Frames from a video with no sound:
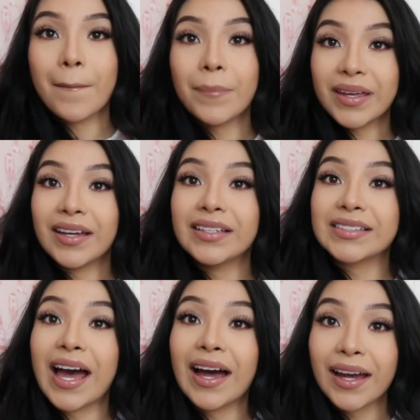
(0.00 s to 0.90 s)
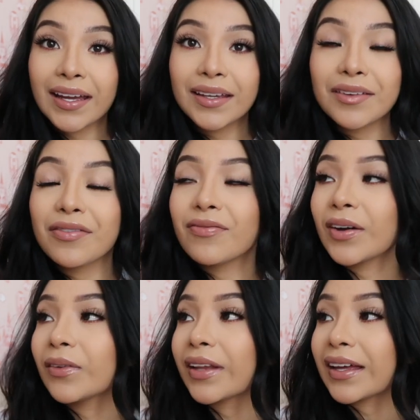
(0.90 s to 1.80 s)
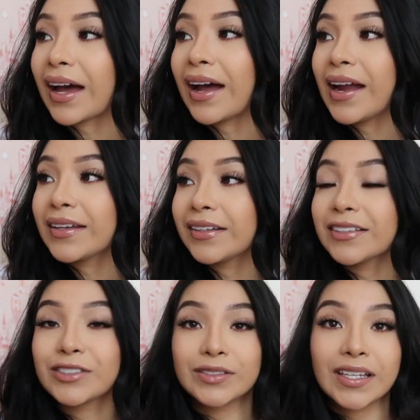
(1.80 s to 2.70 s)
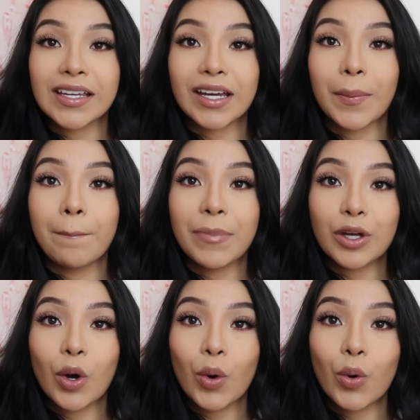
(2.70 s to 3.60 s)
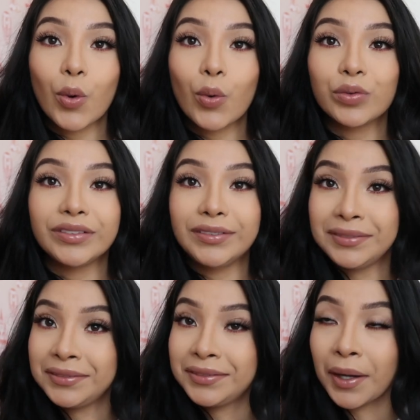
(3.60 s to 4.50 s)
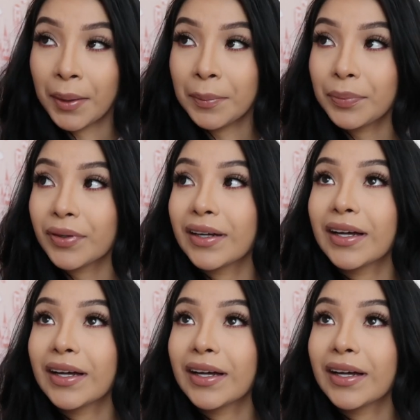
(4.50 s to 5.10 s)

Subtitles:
because I felt like I needed to take a big old dump.